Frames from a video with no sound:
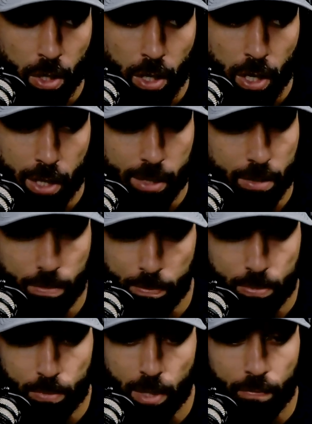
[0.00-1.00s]
It's
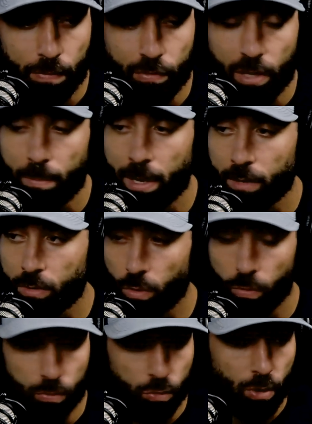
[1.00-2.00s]
10, 15 minutes. So if